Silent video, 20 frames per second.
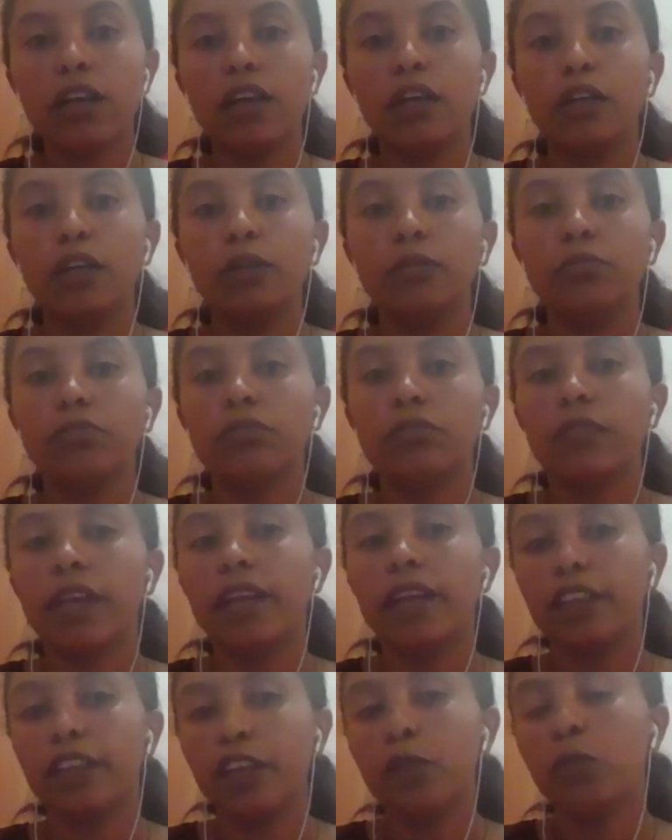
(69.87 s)
and
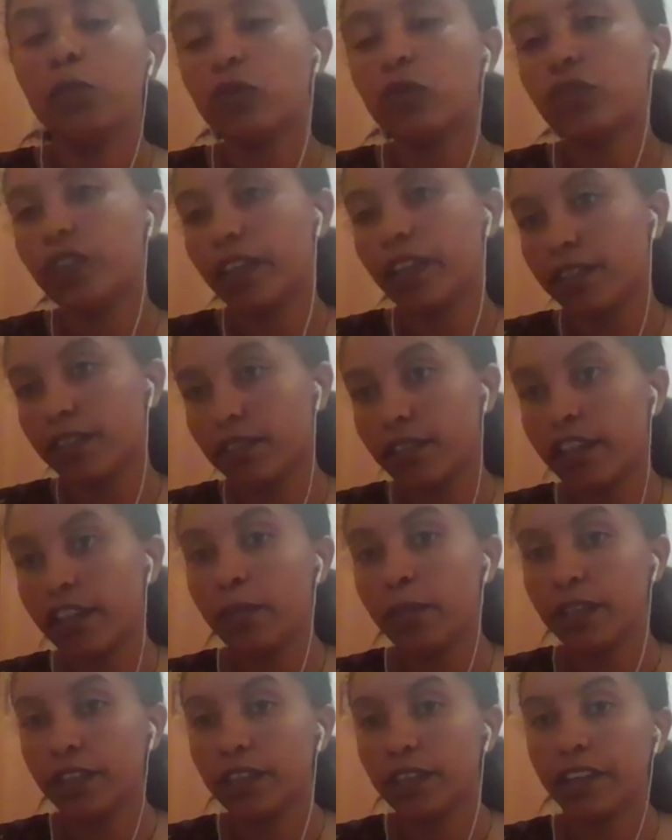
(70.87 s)
in most cases,
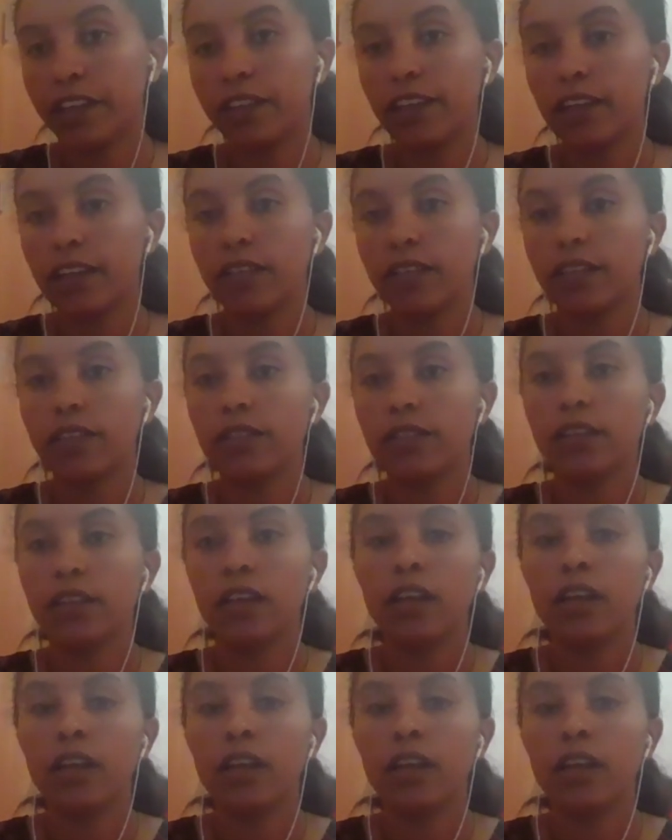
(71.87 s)
labeled data sets.